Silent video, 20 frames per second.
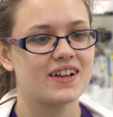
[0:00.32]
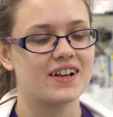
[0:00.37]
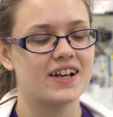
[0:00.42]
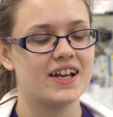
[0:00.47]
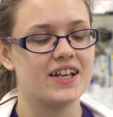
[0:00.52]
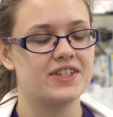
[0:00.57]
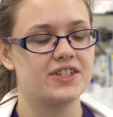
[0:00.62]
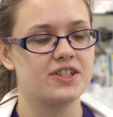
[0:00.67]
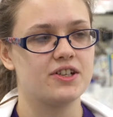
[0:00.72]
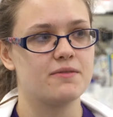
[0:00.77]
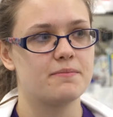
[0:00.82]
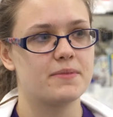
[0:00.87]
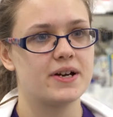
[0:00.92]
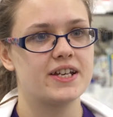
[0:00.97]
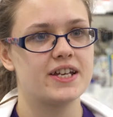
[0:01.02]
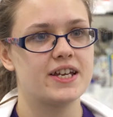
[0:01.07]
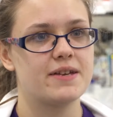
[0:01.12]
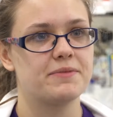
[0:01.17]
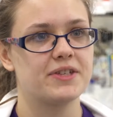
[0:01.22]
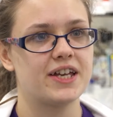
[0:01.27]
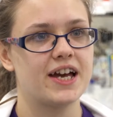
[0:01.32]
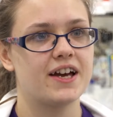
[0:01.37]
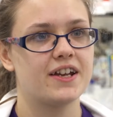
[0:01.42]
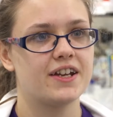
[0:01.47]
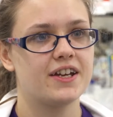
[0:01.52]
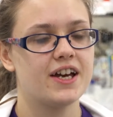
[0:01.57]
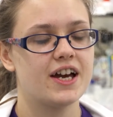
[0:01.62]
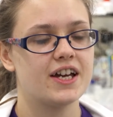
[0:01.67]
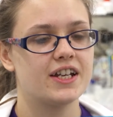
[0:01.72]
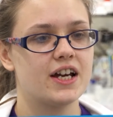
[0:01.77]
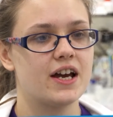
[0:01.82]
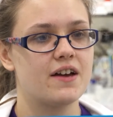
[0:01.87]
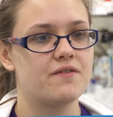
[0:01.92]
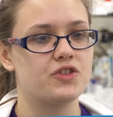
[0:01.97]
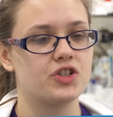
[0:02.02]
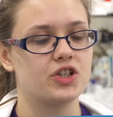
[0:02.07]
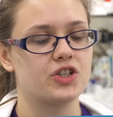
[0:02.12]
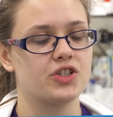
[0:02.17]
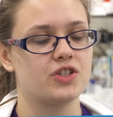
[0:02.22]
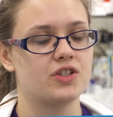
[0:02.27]
Okay, so my name's Anna, and I've
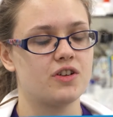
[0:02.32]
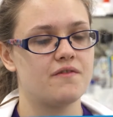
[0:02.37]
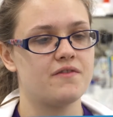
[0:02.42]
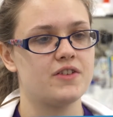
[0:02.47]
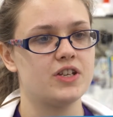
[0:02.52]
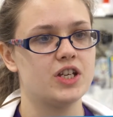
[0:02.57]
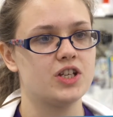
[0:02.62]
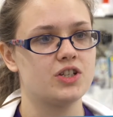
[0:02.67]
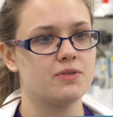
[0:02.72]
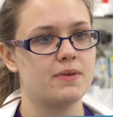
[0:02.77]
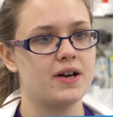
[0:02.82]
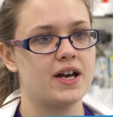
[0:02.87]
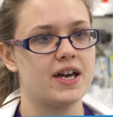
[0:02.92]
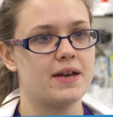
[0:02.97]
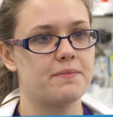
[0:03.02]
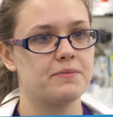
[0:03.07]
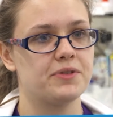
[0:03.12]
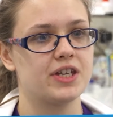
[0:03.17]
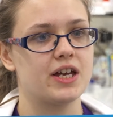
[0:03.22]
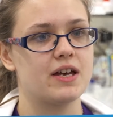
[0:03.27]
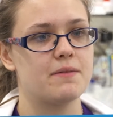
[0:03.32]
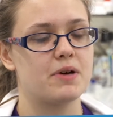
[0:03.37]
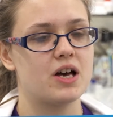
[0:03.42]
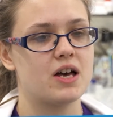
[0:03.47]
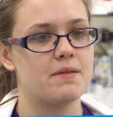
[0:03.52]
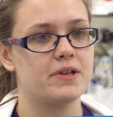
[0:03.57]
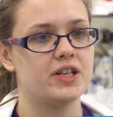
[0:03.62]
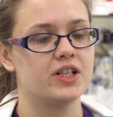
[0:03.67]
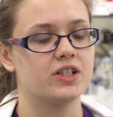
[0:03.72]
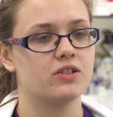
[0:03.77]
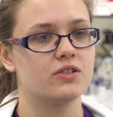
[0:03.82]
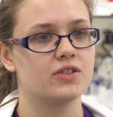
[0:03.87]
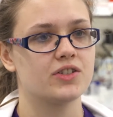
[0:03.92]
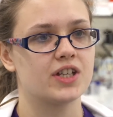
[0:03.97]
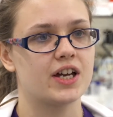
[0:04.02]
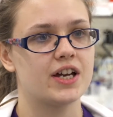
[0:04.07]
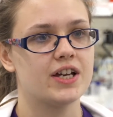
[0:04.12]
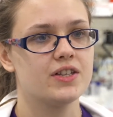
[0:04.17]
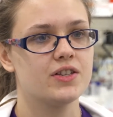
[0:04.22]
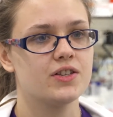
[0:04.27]
just finished my MSci Biomedical
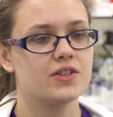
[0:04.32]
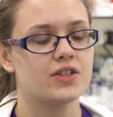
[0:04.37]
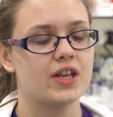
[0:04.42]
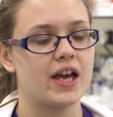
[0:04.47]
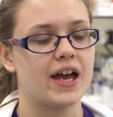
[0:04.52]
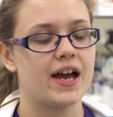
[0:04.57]
Science,